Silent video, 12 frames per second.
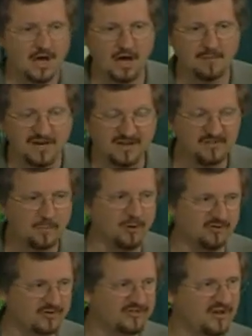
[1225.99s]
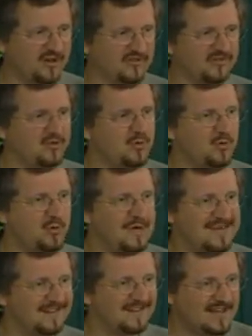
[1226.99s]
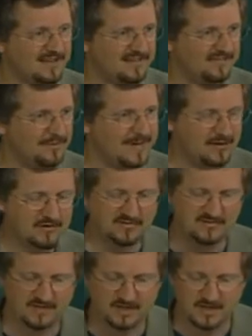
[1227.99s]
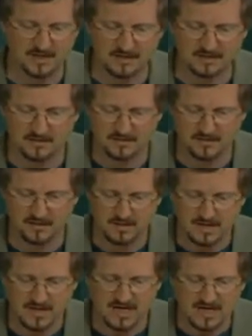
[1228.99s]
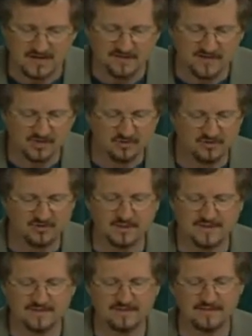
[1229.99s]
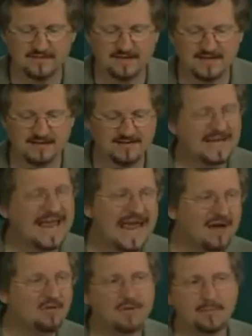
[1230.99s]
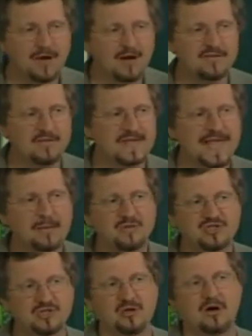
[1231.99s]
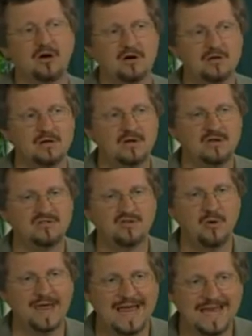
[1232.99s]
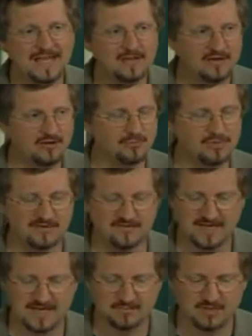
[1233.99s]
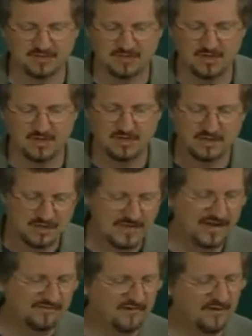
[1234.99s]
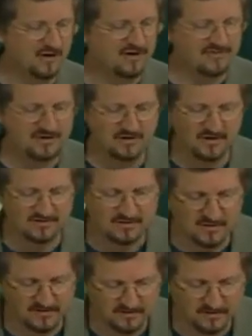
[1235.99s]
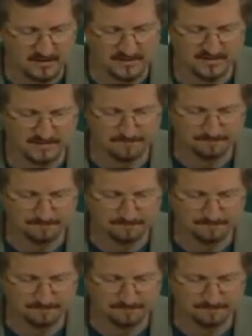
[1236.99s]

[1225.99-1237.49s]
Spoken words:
expose ourselves to an excessive amount of sunlight. Individuals with this disease can't repair the damage at all, so any little bit of damage can have a very serious consequence.